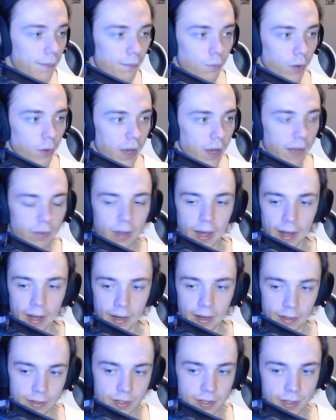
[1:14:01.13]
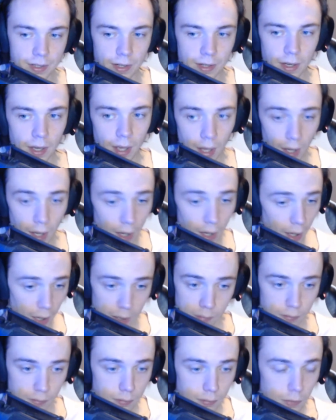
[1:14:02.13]
whenever that is.
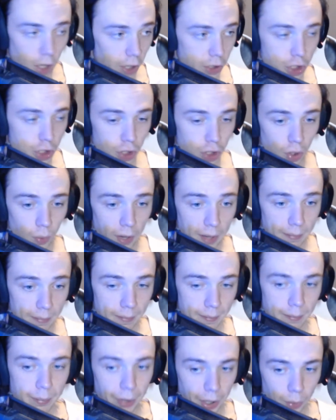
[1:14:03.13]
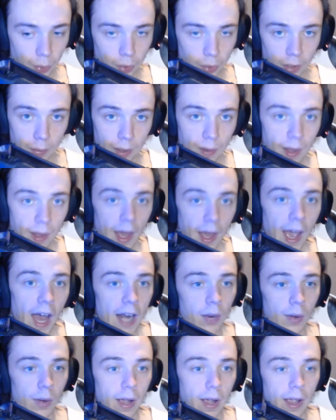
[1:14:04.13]
Not sure when, but it will be.
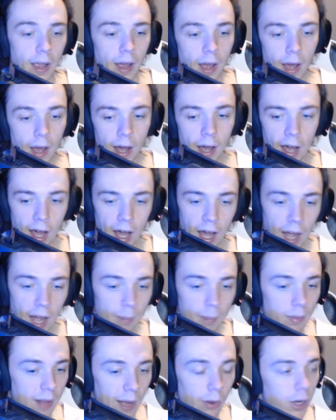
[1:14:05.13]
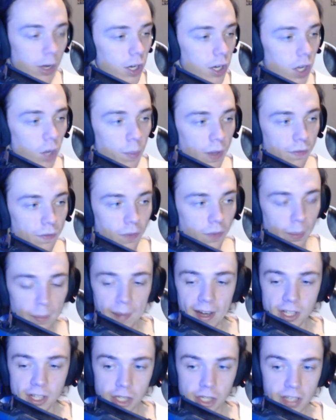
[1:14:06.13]
Anyway, I'm now going to go play Football
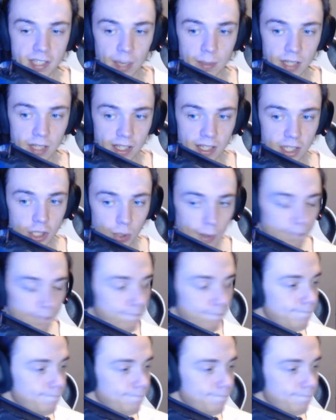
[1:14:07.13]
Manager because I'm addicted to it.